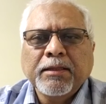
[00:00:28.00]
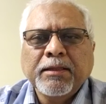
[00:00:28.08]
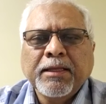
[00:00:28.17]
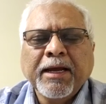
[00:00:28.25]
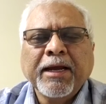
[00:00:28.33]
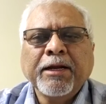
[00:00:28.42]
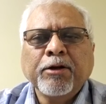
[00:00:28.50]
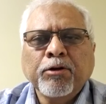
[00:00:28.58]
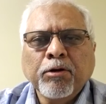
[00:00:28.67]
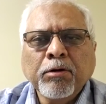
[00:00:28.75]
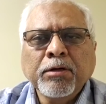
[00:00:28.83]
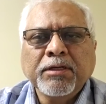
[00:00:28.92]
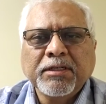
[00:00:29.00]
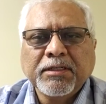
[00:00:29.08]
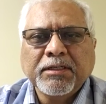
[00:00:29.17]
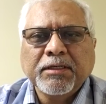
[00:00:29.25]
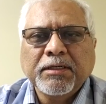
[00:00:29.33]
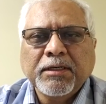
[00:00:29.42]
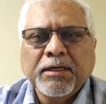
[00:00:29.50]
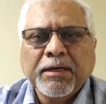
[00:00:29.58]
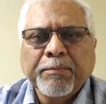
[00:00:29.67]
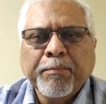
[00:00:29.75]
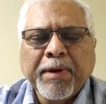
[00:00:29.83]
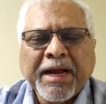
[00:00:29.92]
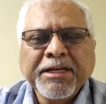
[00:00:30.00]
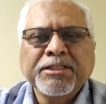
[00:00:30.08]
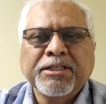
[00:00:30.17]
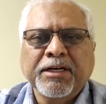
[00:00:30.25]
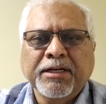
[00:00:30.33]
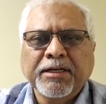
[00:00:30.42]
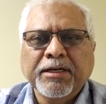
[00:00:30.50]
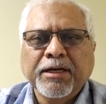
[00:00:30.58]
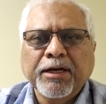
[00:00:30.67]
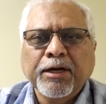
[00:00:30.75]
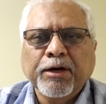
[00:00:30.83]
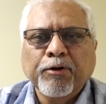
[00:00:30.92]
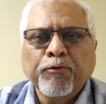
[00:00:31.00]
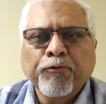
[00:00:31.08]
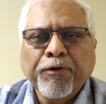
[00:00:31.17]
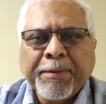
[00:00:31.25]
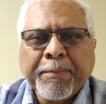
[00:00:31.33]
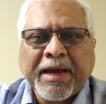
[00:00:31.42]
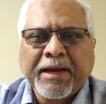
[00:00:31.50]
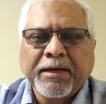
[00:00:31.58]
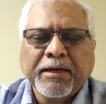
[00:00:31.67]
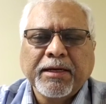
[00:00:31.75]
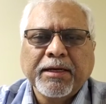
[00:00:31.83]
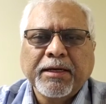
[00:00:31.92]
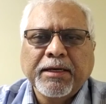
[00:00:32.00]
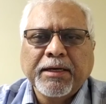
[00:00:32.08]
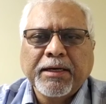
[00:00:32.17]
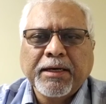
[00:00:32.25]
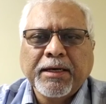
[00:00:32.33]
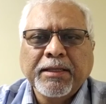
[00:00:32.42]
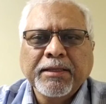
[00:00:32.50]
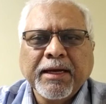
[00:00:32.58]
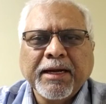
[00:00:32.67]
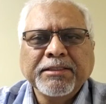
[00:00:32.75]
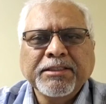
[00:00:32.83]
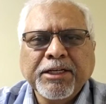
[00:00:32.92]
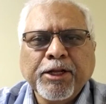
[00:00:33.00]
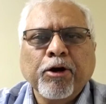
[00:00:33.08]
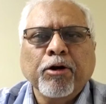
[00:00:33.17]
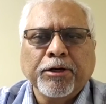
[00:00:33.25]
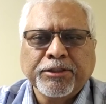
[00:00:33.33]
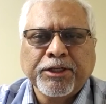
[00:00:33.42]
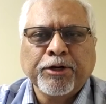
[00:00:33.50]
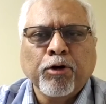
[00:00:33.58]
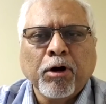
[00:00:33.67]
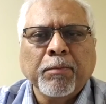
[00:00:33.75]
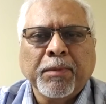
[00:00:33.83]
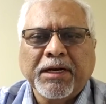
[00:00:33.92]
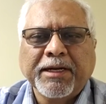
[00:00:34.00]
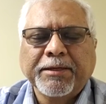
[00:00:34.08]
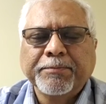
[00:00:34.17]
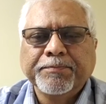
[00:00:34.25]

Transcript: they don't mention women in their genealogy normally.